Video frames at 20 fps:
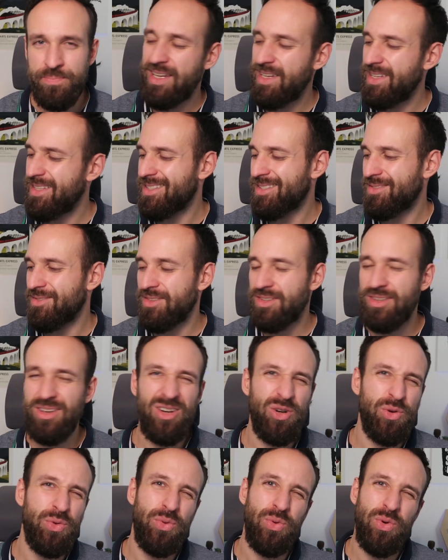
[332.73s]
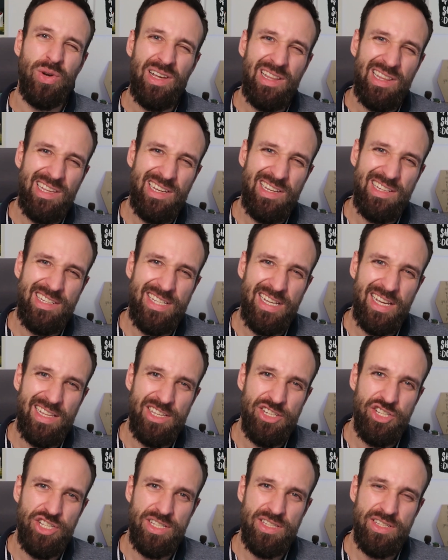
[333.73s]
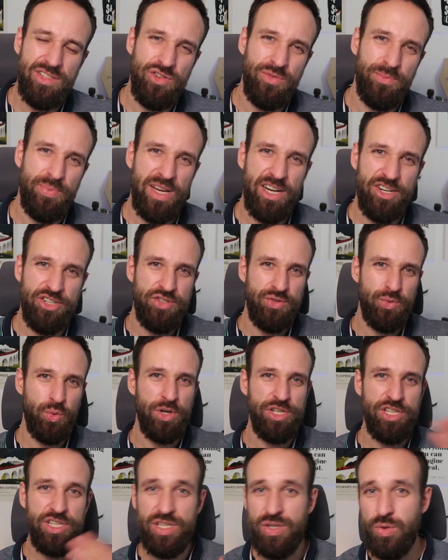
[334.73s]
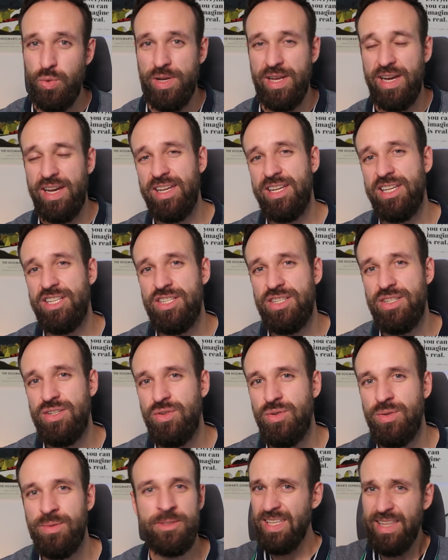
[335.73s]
It's not really intelligence compared to what you and I can do.